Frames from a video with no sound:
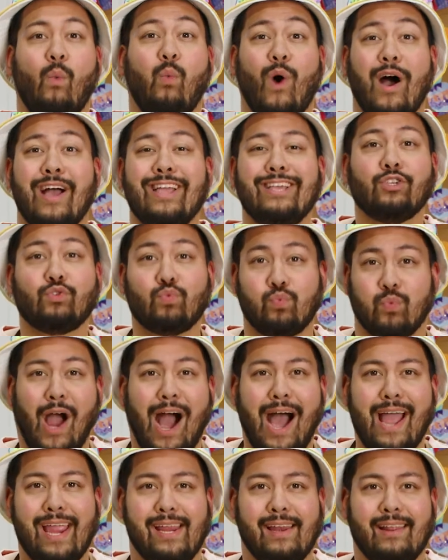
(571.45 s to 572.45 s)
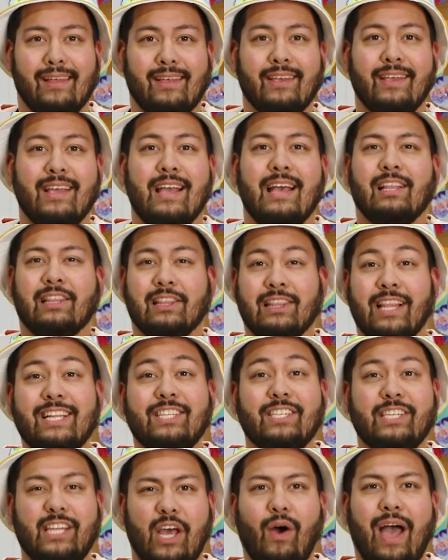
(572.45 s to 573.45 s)
what is right.
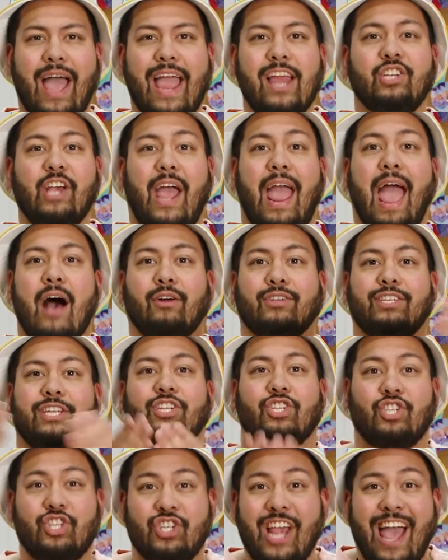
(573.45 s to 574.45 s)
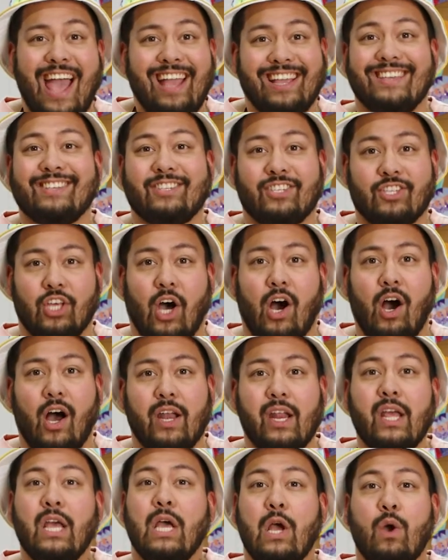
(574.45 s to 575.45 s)
Let's tell AJ how to check his
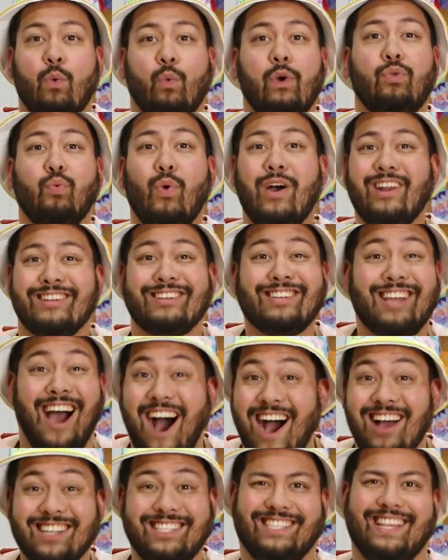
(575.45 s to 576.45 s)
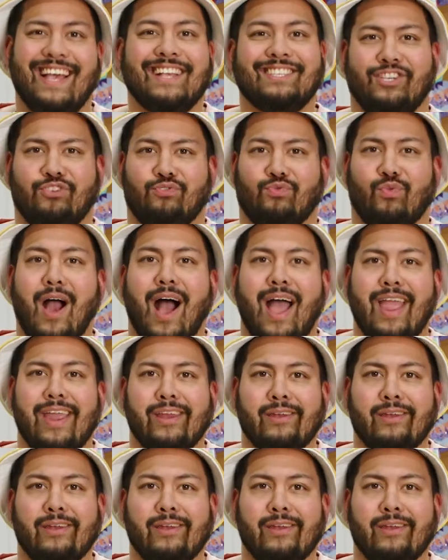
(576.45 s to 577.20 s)
thought with what God says is right.